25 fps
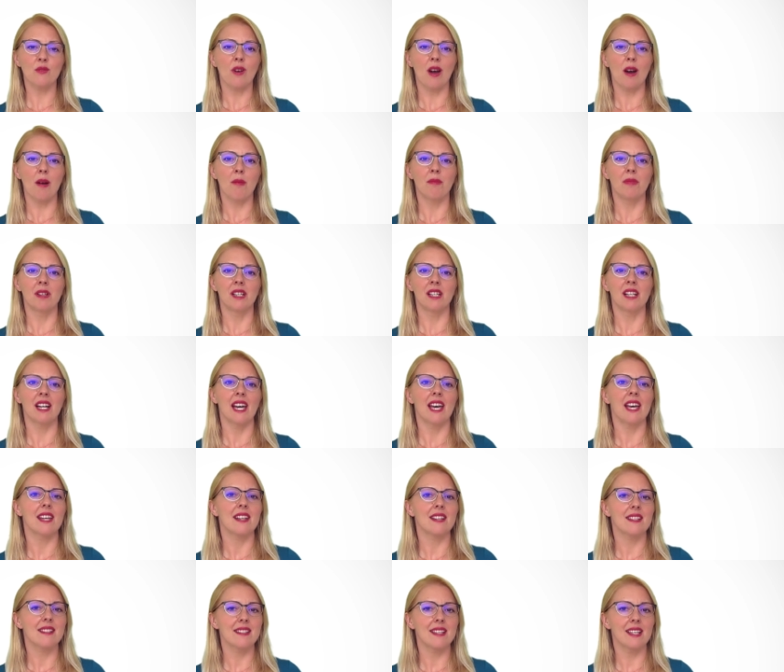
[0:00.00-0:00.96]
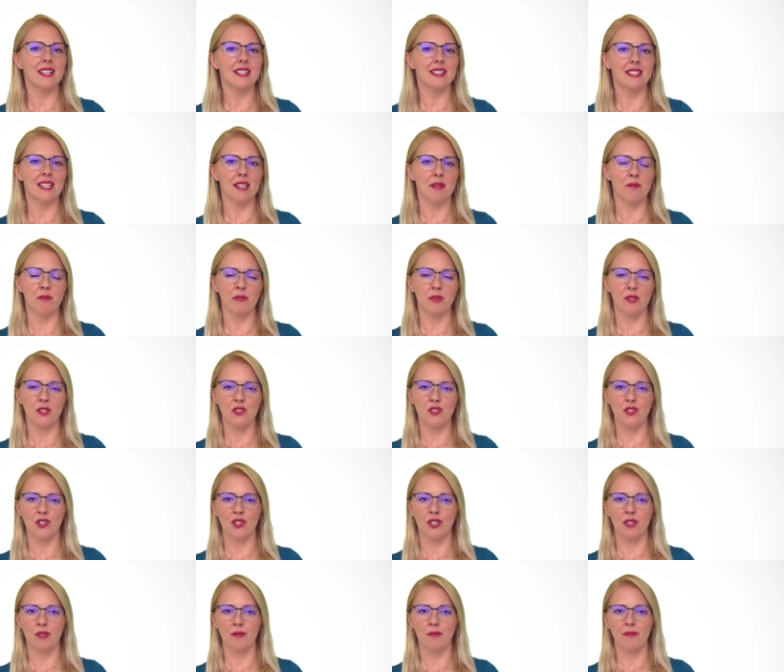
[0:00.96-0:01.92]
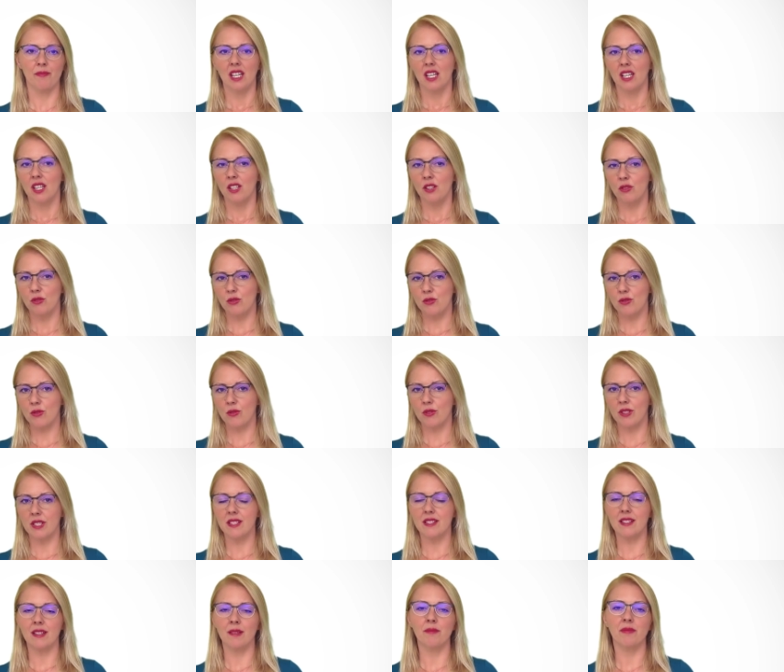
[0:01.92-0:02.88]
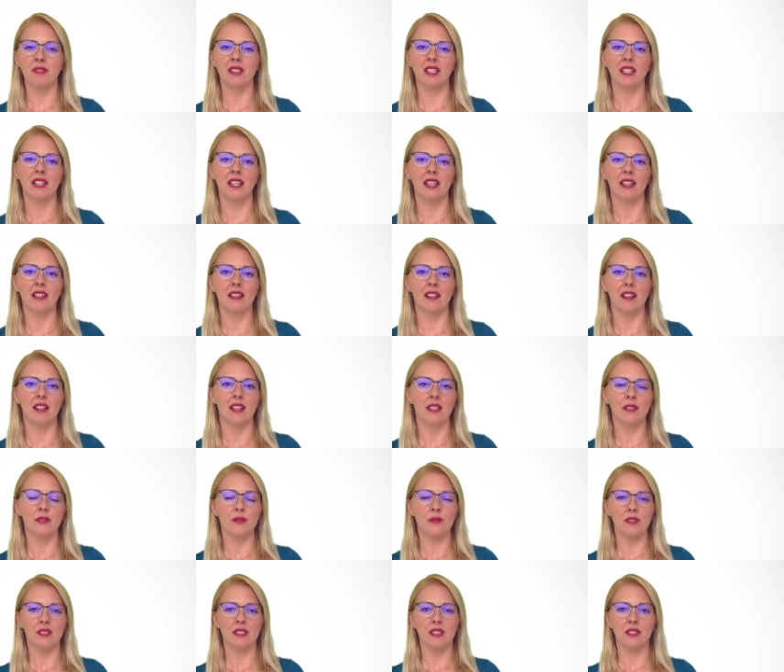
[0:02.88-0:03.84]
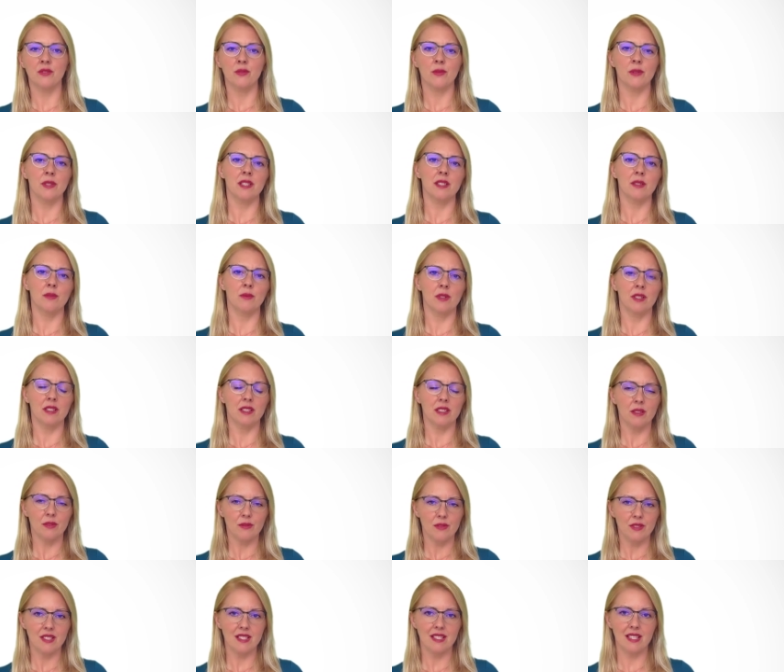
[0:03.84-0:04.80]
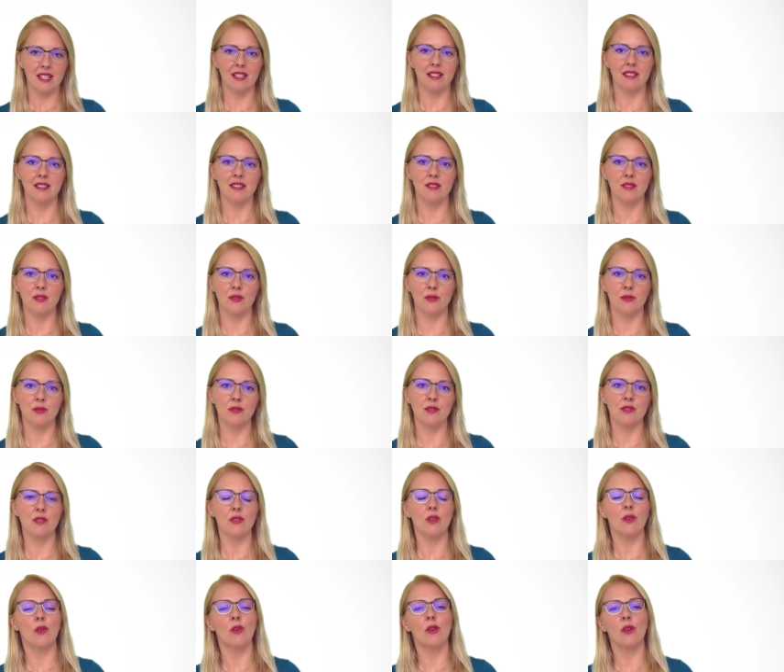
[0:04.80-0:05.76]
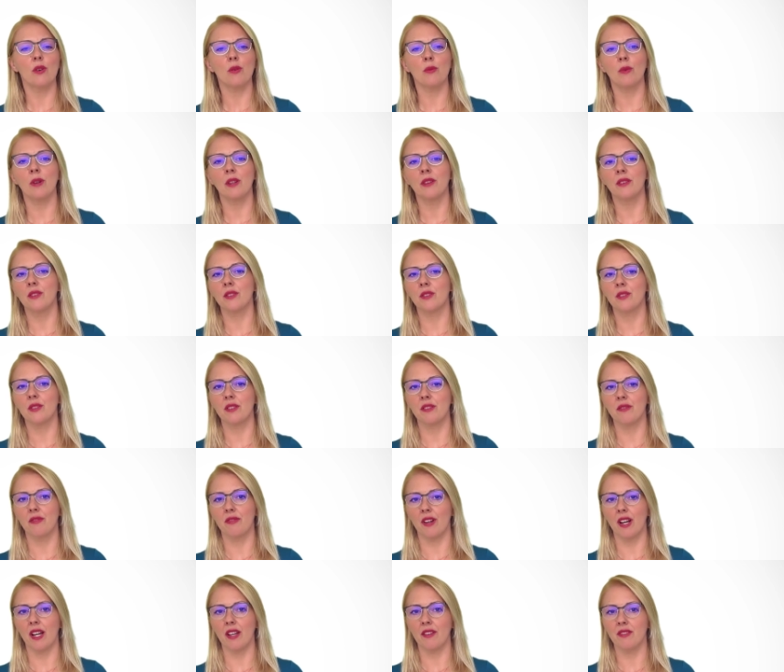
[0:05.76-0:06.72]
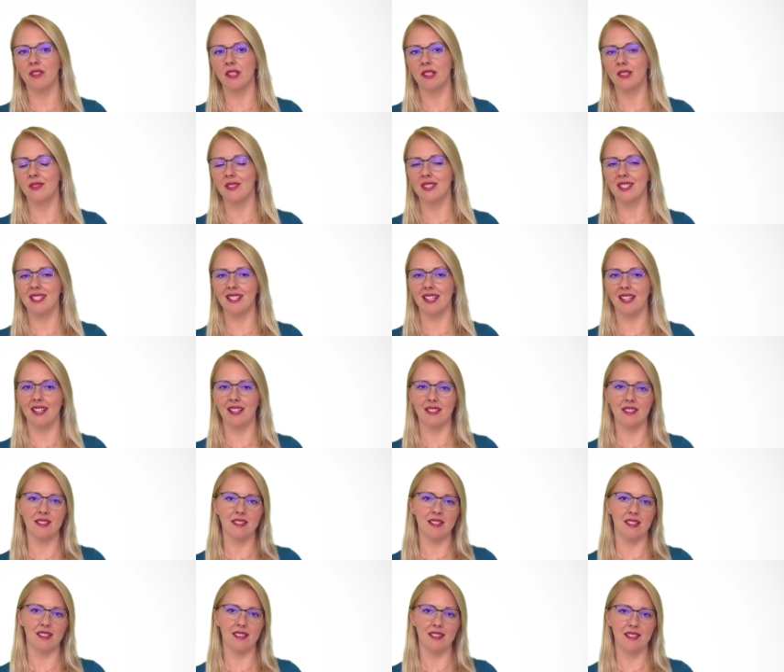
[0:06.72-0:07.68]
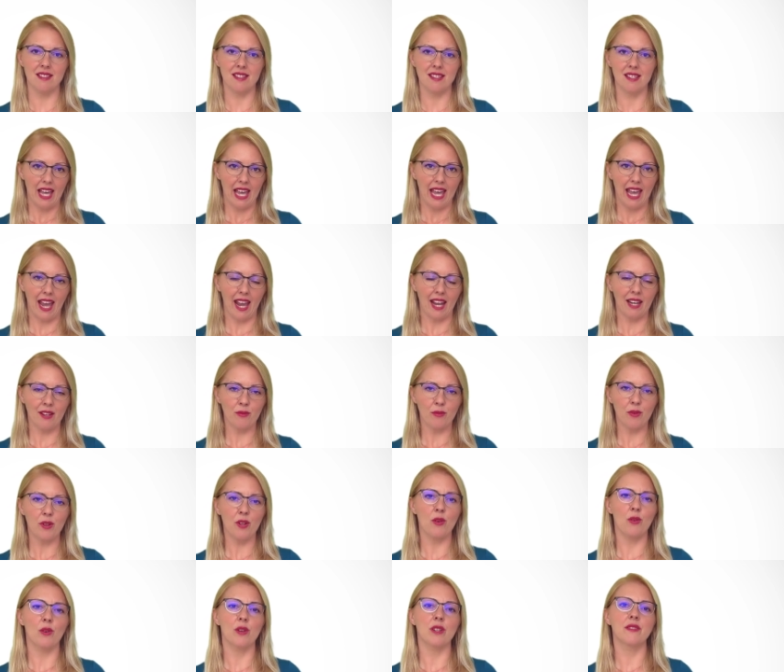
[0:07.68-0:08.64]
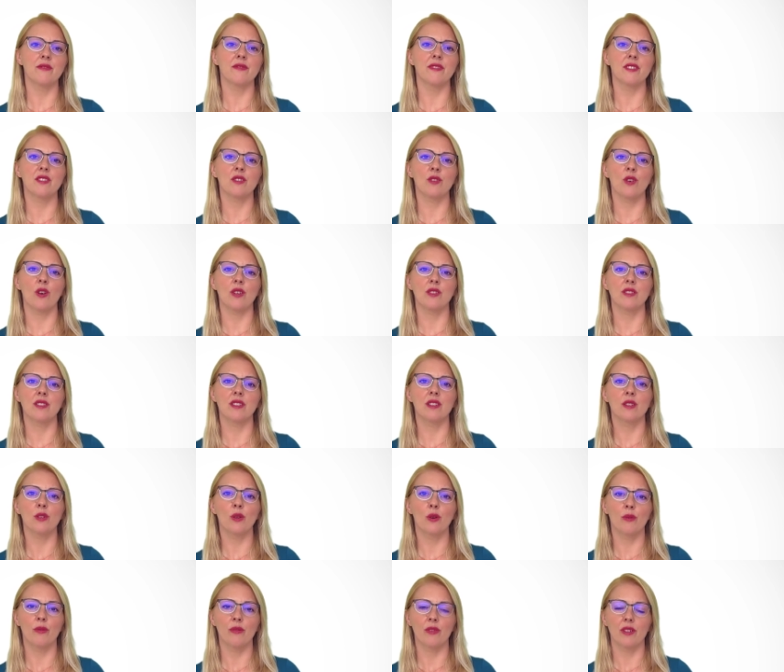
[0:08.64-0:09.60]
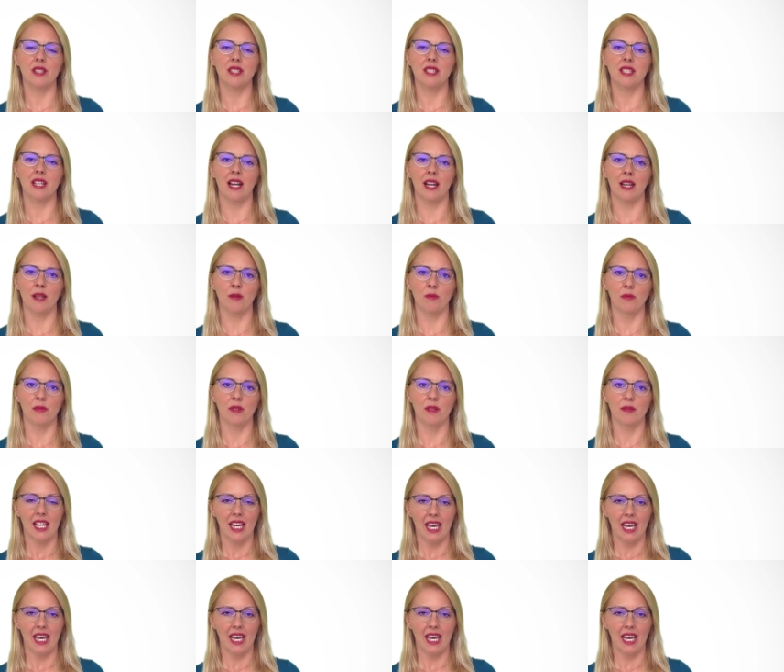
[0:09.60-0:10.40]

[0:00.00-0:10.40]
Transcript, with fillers: rubber at a set temperature, usually something like 121 degrees Celsius or 135 degrees Celsius, and records viscosity over time.